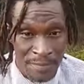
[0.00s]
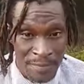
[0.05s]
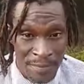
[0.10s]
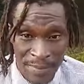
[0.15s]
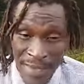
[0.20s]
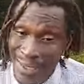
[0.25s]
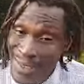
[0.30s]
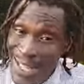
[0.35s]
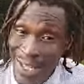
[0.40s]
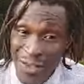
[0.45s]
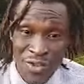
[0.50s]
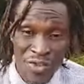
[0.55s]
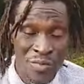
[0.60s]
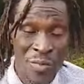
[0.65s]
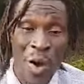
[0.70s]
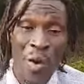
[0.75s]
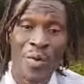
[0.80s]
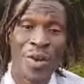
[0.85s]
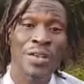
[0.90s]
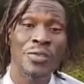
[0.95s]
Now that's
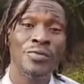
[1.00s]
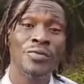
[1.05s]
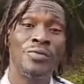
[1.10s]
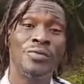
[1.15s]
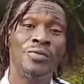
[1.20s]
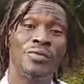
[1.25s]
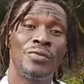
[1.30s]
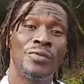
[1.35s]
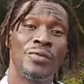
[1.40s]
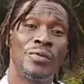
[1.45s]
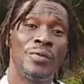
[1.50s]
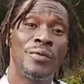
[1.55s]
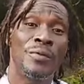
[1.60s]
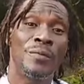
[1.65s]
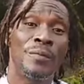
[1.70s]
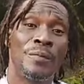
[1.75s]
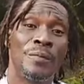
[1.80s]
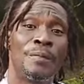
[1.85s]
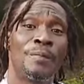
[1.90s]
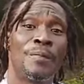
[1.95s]
small what they do.
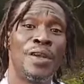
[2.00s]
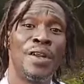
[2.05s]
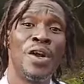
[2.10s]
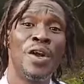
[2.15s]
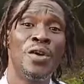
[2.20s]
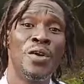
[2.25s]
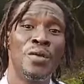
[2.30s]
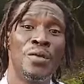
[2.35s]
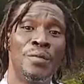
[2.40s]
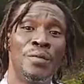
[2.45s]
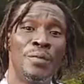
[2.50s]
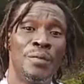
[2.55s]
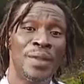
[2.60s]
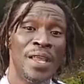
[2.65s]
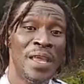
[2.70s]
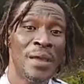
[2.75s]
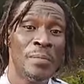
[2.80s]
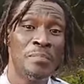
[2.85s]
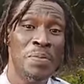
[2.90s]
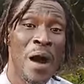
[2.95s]
You know,
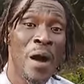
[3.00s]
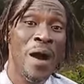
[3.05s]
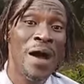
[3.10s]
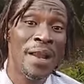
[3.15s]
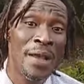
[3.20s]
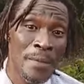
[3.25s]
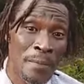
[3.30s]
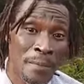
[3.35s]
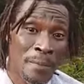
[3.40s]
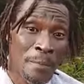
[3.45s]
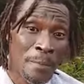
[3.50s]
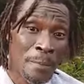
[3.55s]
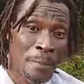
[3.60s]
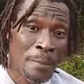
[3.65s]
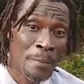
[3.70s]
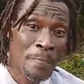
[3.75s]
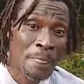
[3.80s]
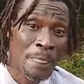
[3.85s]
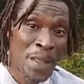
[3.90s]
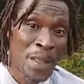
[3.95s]
they empower them.
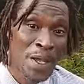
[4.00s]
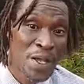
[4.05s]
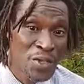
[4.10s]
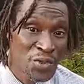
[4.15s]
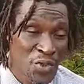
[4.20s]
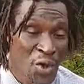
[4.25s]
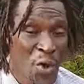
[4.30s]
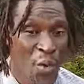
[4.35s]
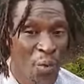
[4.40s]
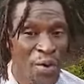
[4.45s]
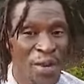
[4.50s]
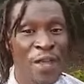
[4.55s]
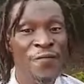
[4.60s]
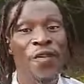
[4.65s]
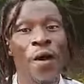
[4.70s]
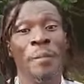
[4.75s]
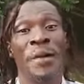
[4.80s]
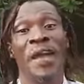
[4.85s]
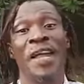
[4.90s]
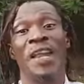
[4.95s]
So we need
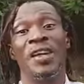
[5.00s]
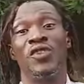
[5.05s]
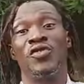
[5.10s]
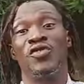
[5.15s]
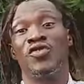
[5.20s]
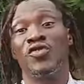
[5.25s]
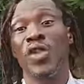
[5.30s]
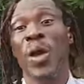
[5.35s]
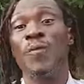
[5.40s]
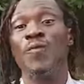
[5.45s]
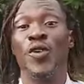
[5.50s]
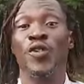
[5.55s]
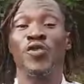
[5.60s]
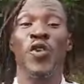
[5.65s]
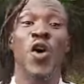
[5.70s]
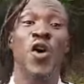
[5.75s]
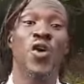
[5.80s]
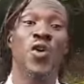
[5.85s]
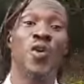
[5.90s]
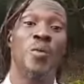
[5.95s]
for beginning to stop for
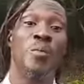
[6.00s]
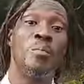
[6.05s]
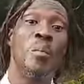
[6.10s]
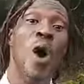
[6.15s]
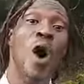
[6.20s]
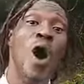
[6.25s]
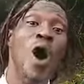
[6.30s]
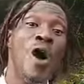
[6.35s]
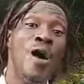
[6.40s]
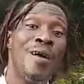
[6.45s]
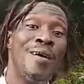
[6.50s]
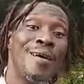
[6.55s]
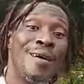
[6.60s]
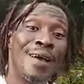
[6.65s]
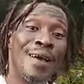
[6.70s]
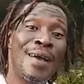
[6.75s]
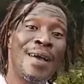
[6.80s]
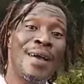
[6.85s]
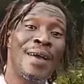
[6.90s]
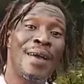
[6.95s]
talk more
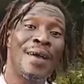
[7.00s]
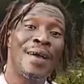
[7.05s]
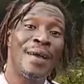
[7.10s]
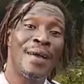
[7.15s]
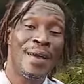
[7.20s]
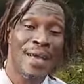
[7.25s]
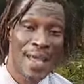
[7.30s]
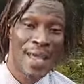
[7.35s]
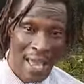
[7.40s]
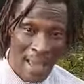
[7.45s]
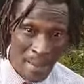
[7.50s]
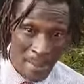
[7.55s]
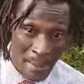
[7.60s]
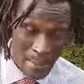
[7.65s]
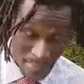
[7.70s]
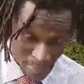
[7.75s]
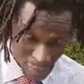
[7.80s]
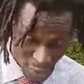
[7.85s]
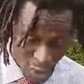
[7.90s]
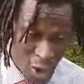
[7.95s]
and
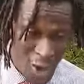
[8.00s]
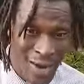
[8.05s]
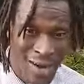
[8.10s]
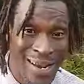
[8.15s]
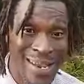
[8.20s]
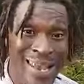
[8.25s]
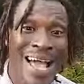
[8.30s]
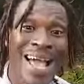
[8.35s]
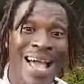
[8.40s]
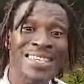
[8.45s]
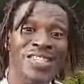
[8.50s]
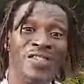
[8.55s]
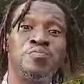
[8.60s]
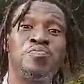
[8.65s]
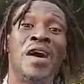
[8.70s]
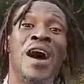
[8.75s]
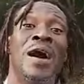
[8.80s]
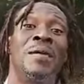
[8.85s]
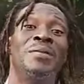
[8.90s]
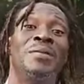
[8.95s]
talk less
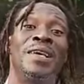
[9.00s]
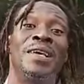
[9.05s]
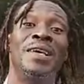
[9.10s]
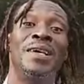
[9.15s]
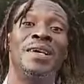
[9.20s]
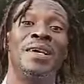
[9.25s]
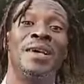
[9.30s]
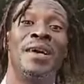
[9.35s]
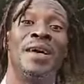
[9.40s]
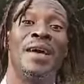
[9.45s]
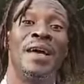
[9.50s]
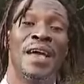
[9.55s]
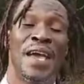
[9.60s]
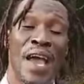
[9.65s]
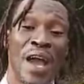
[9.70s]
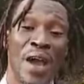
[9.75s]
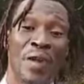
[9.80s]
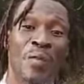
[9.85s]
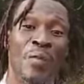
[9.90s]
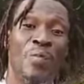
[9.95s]
probably.
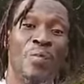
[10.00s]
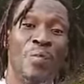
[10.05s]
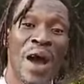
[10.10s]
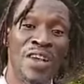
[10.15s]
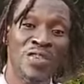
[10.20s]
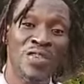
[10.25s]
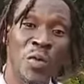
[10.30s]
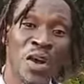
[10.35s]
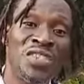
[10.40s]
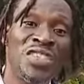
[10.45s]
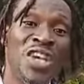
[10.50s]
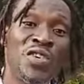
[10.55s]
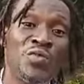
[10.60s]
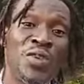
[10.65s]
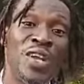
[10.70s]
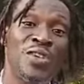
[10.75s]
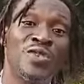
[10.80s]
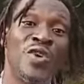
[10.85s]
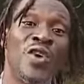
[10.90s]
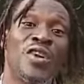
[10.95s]
And as much as
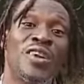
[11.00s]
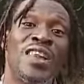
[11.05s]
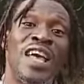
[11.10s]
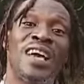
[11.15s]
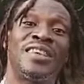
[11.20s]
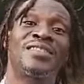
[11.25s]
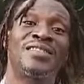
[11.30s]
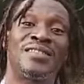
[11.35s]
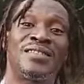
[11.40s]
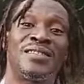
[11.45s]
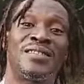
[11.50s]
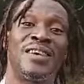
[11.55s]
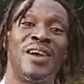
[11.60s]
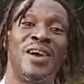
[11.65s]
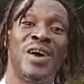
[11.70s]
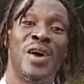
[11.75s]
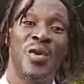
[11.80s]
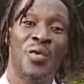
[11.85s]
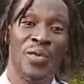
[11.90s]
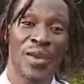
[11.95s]
we talk less,
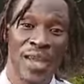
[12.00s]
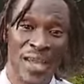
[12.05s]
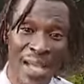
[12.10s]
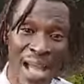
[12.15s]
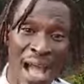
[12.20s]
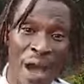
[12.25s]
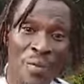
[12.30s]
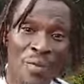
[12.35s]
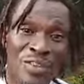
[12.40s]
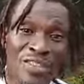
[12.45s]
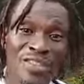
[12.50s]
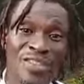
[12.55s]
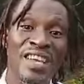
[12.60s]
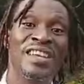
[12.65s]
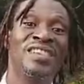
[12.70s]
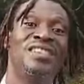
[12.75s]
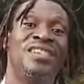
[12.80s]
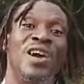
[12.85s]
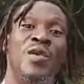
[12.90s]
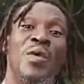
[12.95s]
when they come with
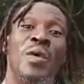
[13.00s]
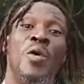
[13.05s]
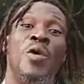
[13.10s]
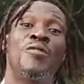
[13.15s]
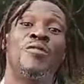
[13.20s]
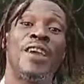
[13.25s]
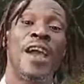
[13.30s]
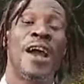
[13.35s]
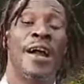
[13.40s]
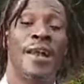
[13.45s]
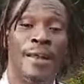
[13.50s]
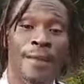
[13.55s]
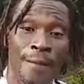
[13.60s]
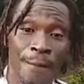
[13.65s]
things, they're way more real.